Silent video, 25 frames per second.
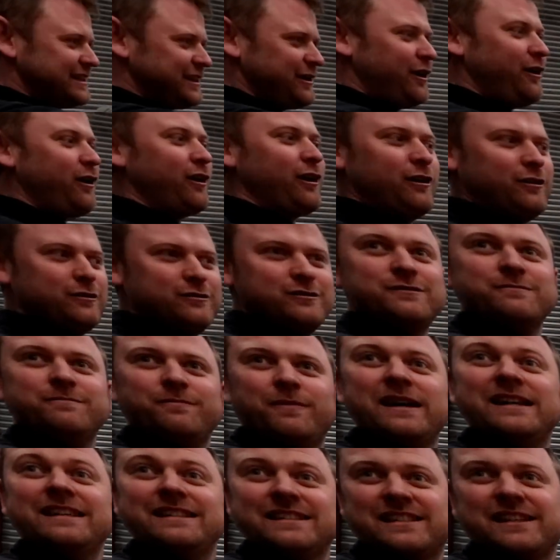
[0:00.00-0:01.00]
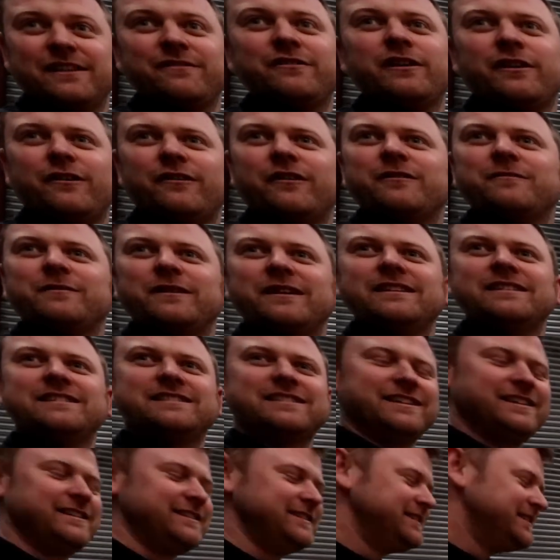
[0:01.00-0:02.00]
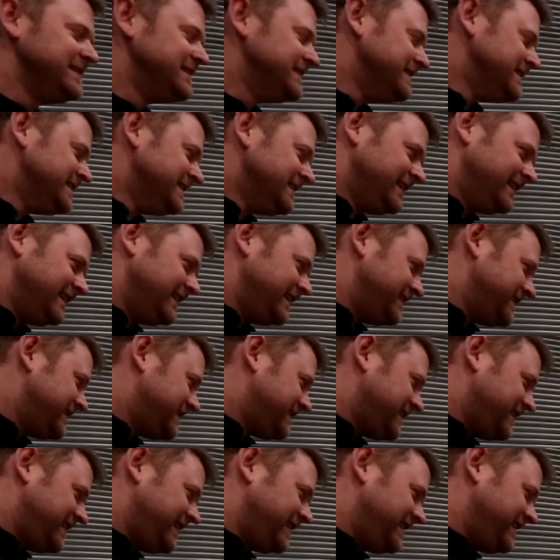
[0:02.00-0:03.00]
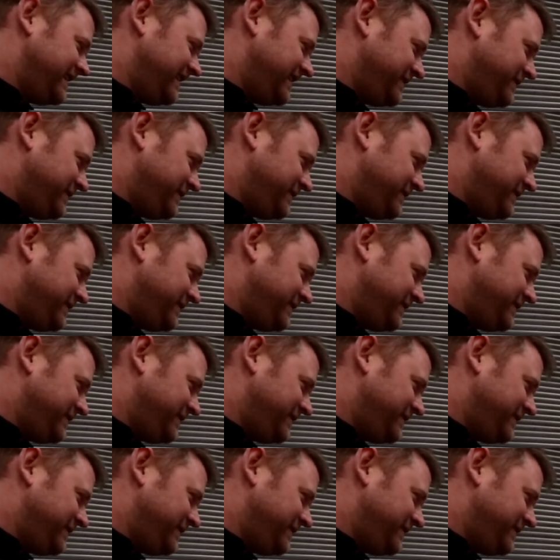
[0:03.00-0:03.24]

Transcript: a hollow piece, if you know what I mean. So it's an